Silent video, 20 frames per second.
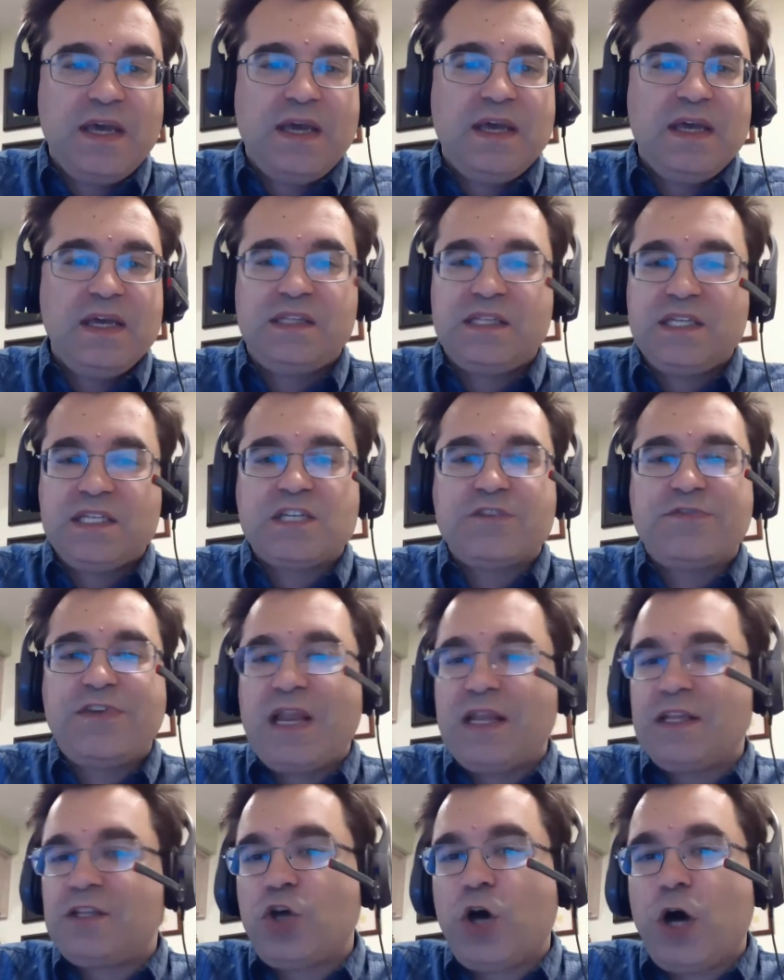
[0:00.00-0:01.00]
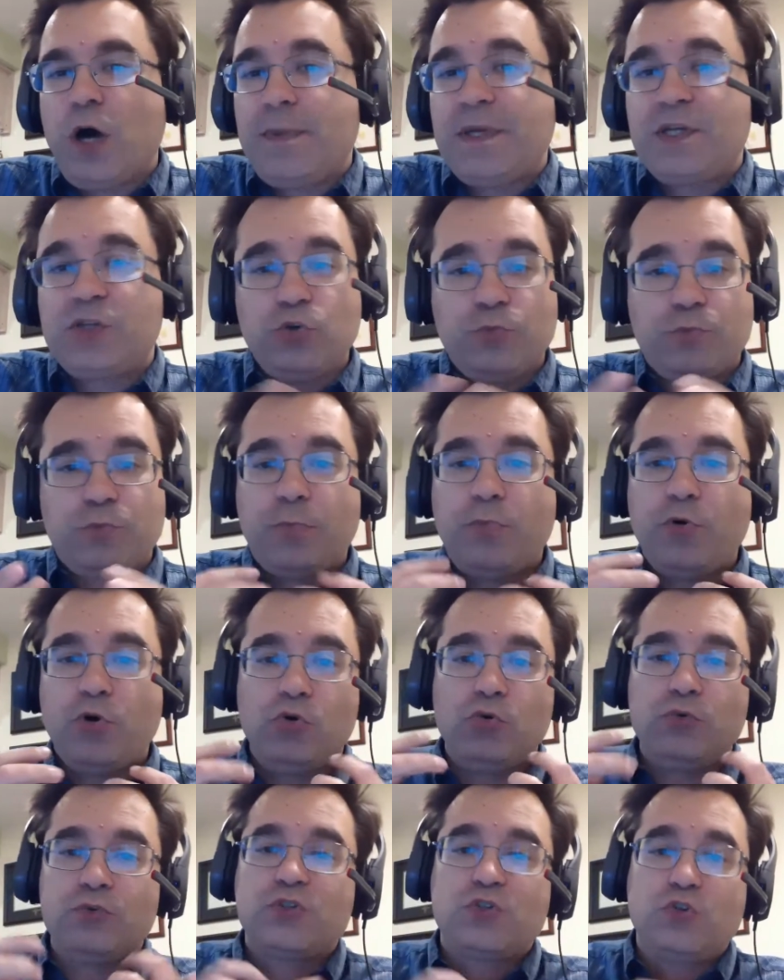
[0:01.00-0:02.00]
it is a valid topic to
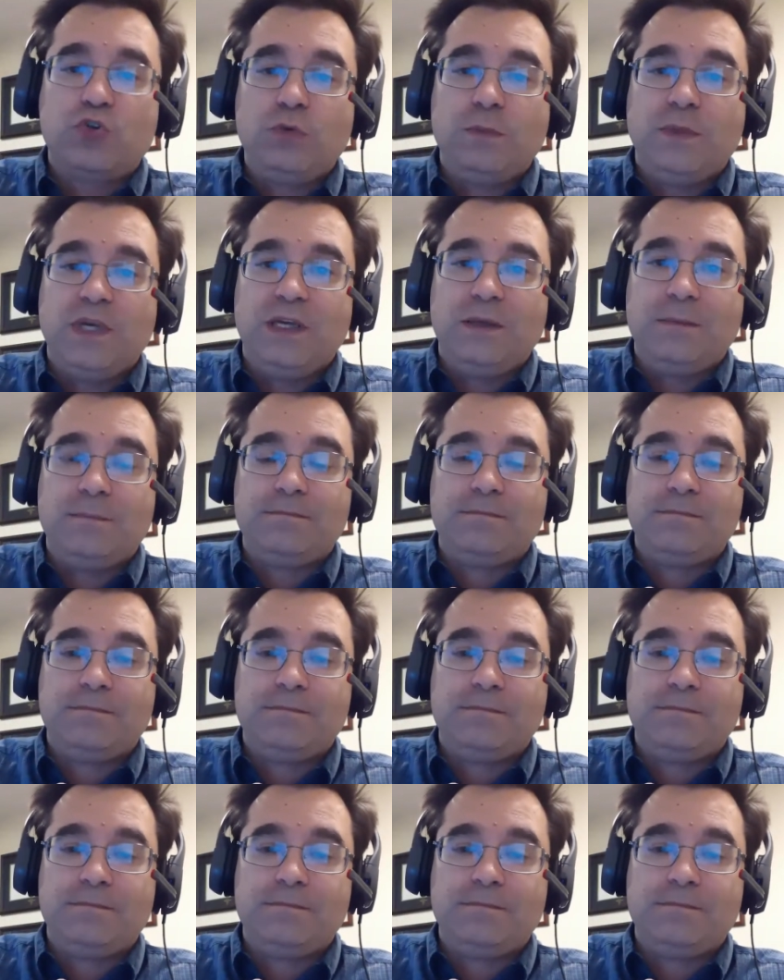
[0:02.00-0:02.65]
propose to me.